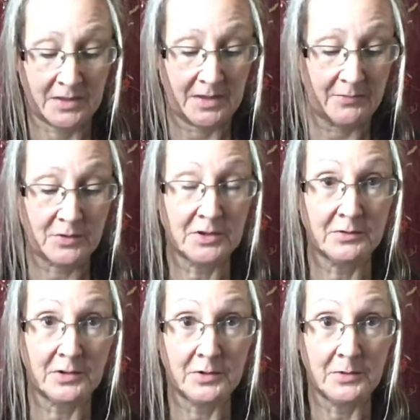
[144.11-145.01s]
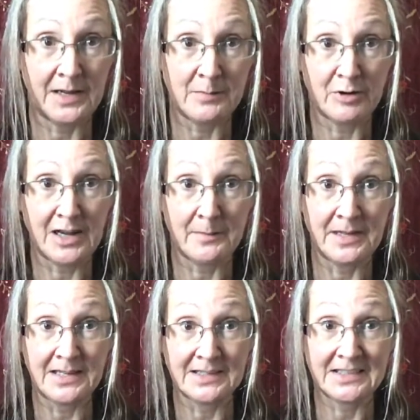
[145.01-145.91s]
If you don't know who Abraham
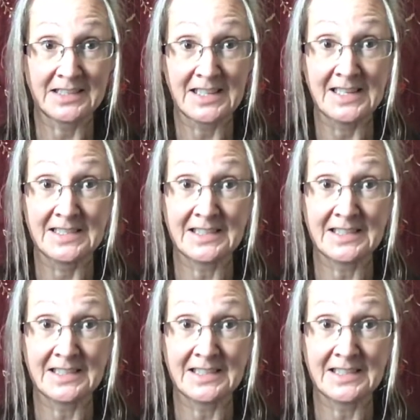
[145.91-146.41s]
Hicks is,